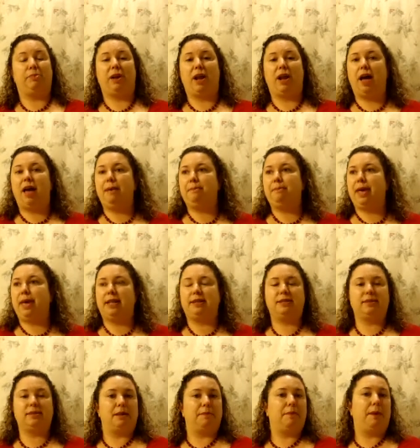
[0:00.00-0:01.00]
But I met
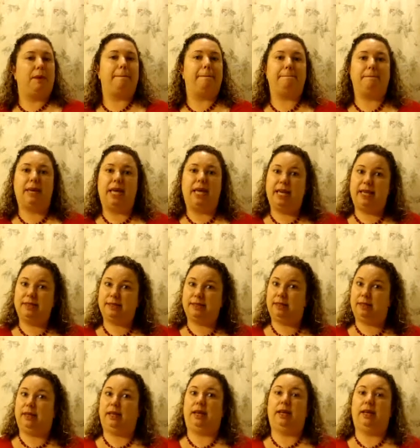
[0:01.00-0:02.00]
some
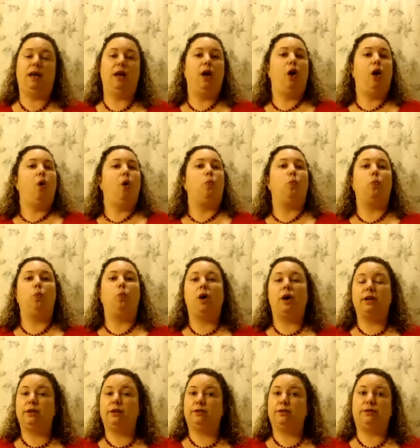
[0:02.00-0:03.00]
amazingly
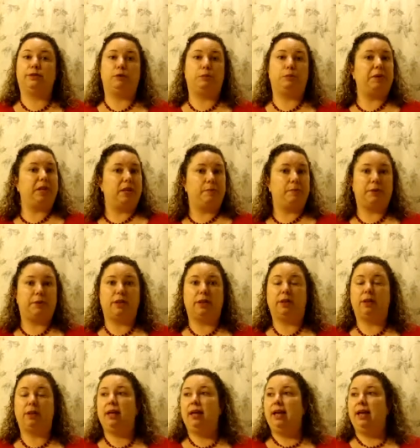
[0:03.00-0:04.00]
wonderful people,